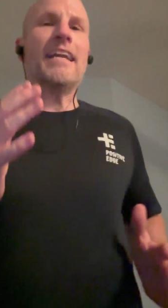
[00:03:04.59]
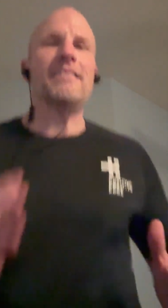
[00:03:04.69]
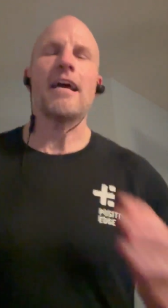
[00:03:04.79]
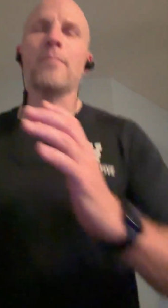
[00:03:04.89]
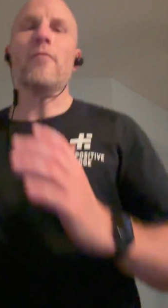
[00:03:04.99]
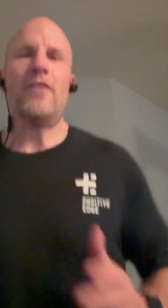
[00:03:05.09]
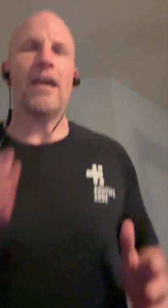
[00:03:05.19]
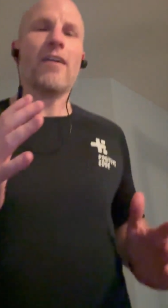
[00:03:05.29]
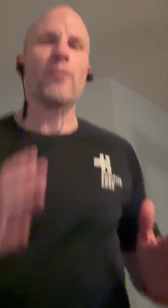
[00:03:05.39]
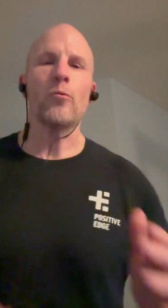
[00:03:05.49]
type of
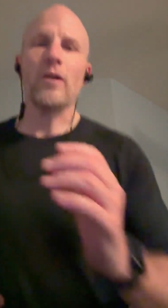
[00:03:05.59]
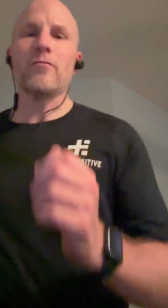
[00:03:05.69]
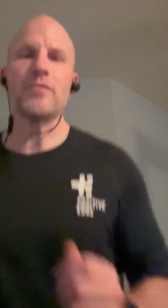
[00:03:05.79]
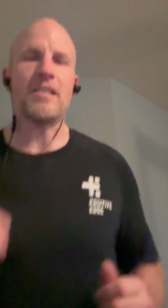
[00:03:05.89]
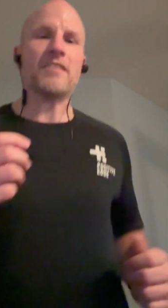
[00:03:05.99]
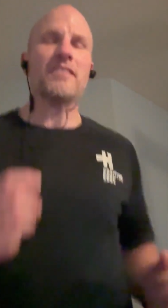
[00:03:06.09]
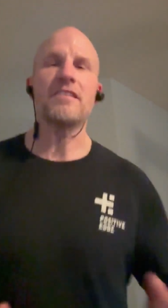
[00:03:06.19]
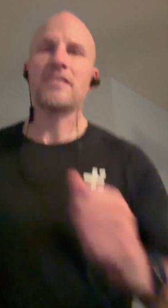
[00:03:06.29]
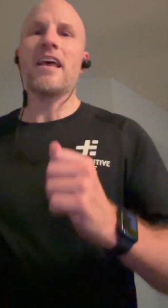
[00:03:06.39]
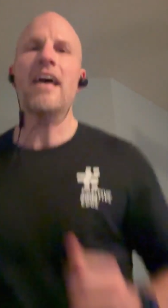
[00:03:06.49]
air or wind resistance.